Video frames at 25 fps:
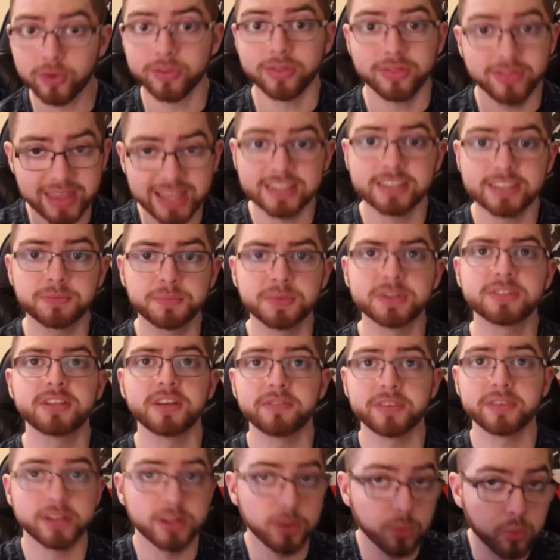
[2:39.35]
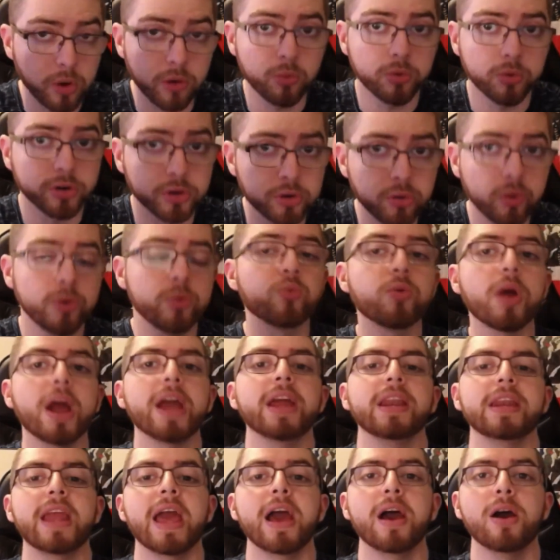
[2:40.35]
this specifically, what we're doing
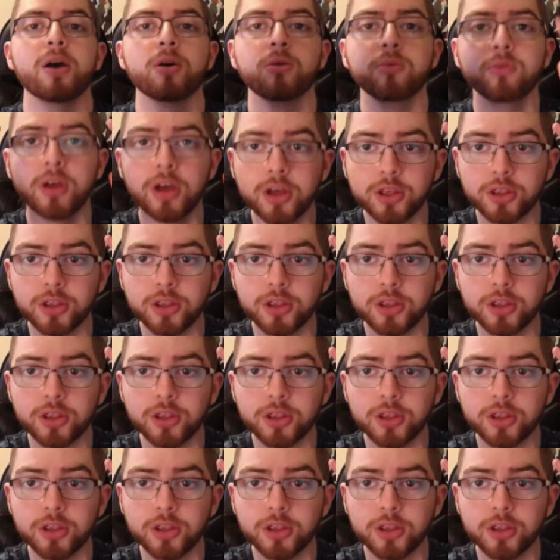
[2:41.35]
right now,